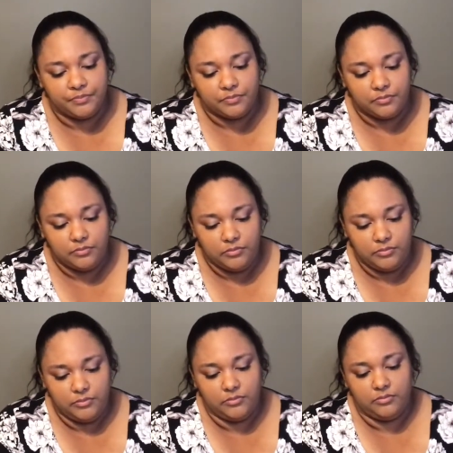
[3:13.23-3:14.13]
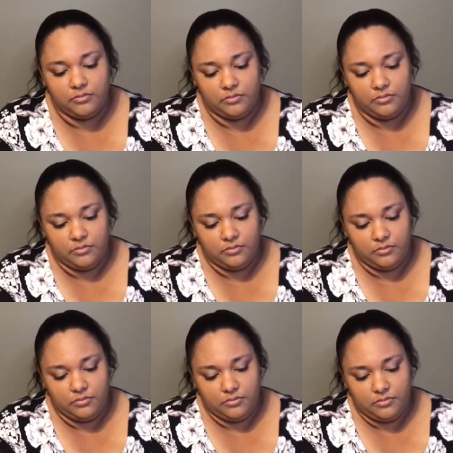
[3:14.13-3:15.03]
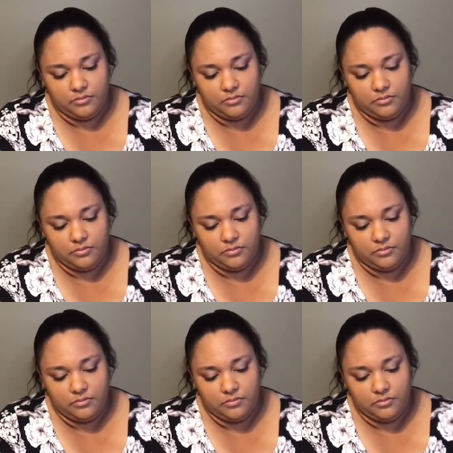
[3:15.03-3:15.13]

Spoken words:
[no speech]